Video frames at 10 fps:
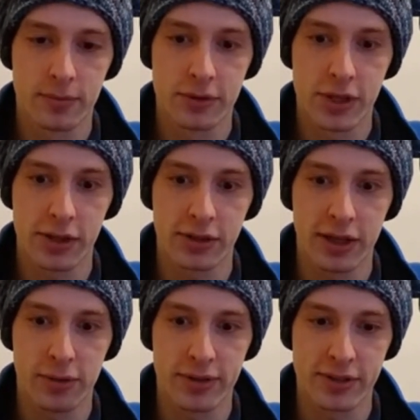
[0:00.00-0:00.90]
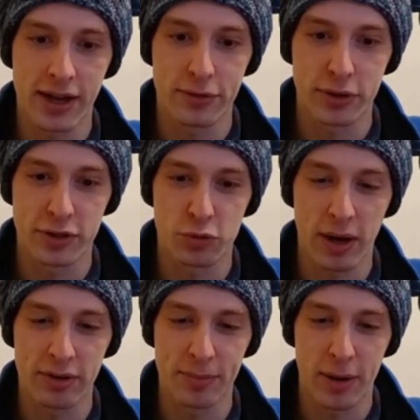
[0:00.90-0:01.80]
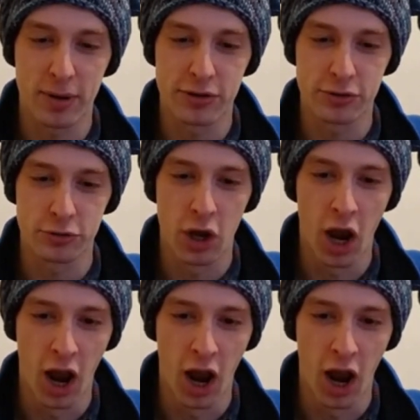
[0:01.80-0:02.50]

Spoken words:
Suddenly, you are discovered and surrounded by monsters.